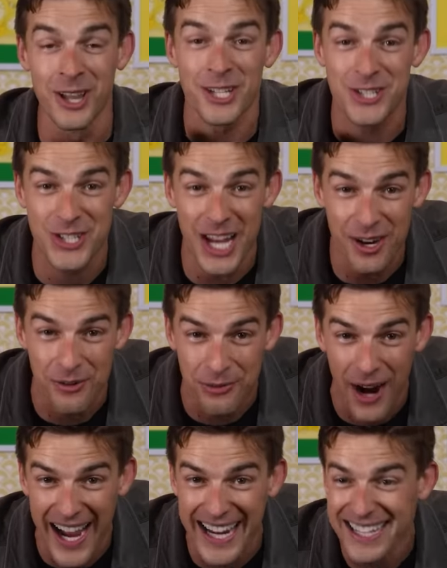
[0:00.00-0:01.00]
legit,
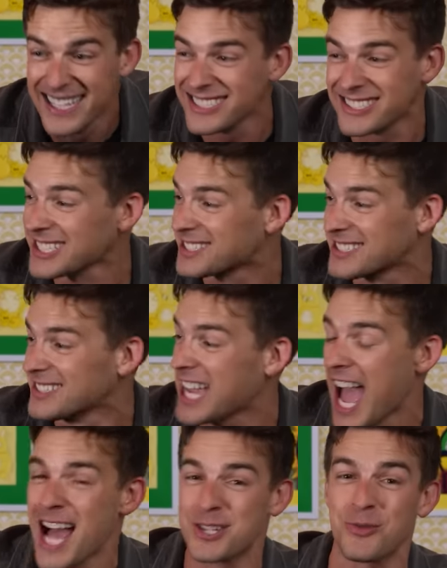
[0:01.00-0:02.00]
right? She's just
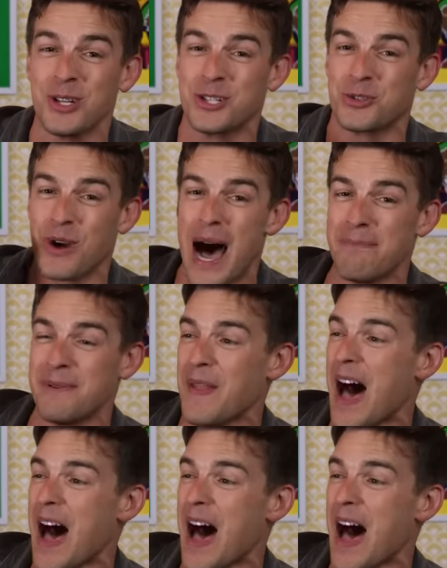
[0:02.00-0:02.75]
casually dropping